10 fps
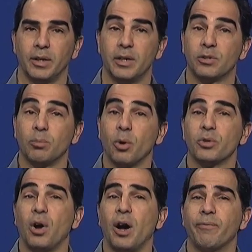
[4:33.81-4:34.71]
is the
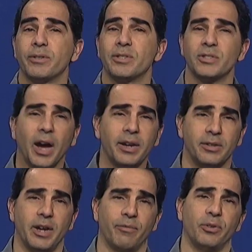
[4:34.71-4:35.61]
most often cited
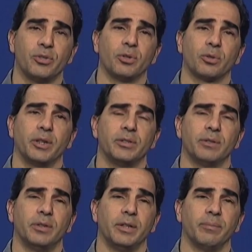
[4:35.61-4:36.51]
definition of
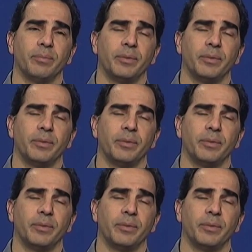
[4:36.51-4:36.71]
creativity,